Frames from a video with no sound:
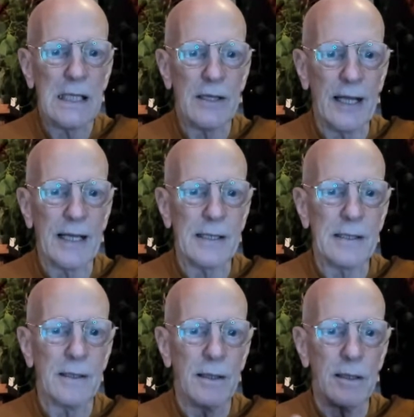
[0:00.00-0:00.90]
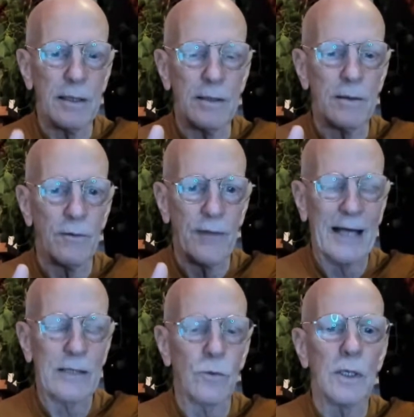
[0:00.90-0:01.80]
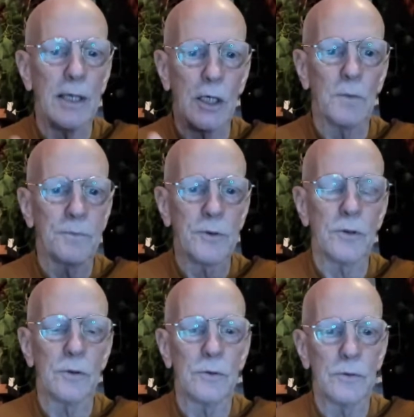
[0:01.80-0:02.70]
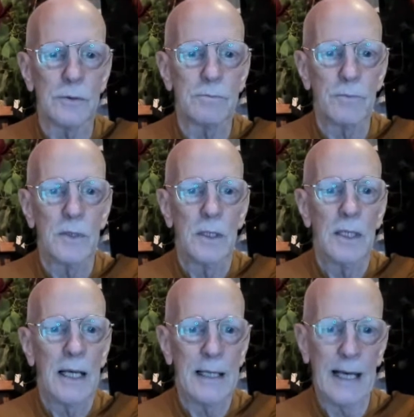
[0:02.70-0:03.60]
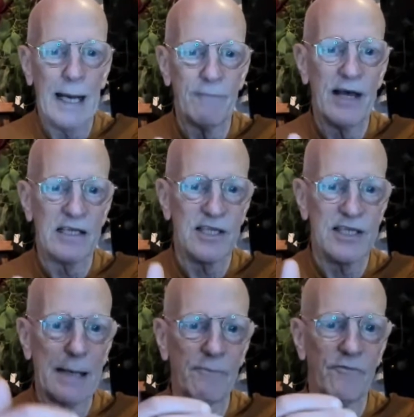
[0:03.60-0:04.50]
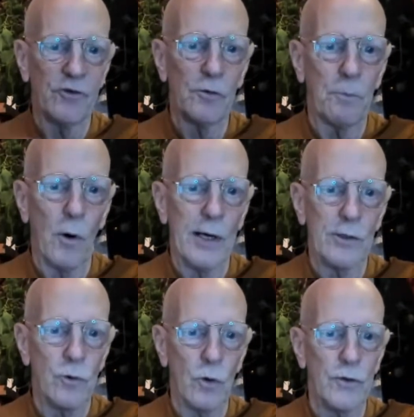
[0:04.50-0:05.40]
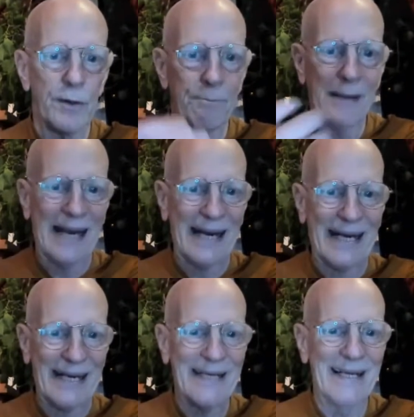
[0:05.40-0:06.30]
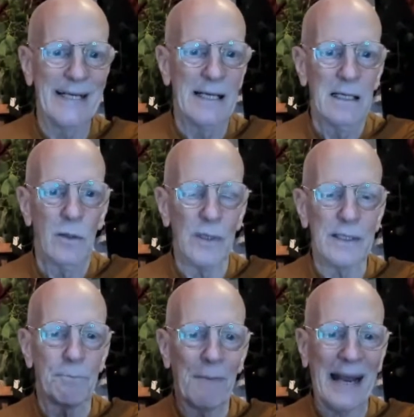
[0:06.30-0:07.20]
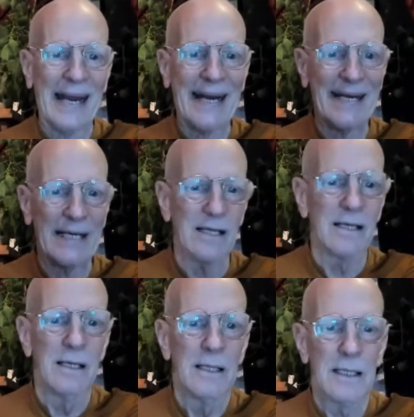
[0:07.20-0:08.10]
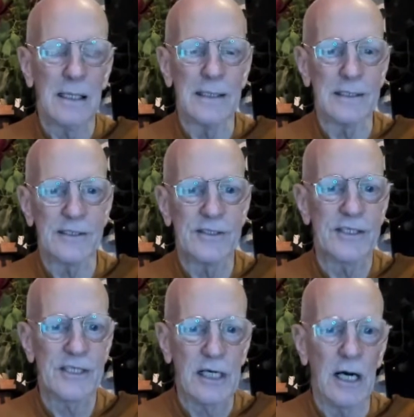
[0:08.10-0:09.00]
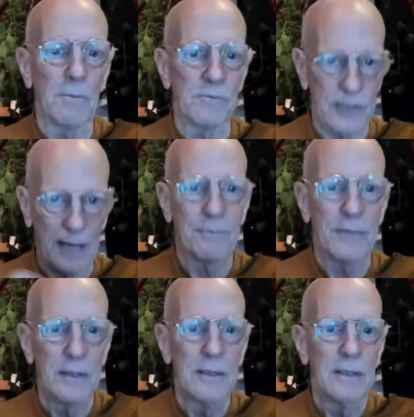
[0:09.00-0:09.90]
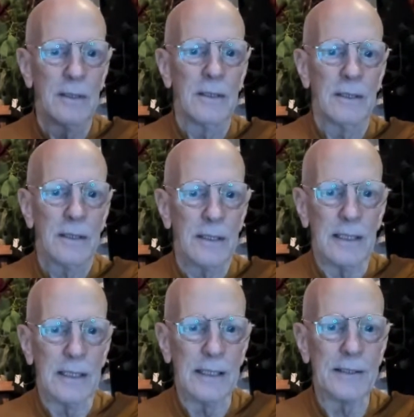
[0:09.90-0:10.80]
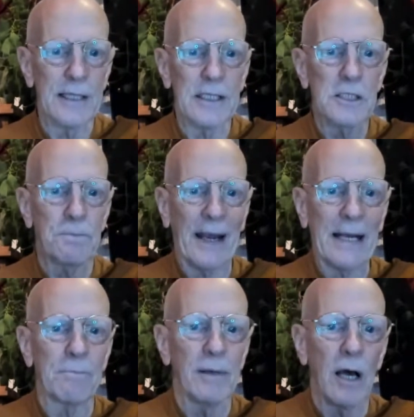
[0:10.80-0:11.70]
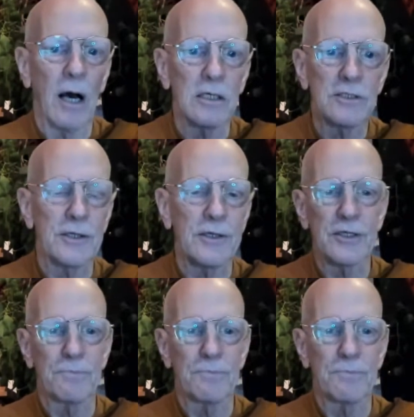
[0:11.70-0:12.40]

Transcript: then that will help to have that same viewpoint toward the pain. When the pain comes up, then this pain belongs to this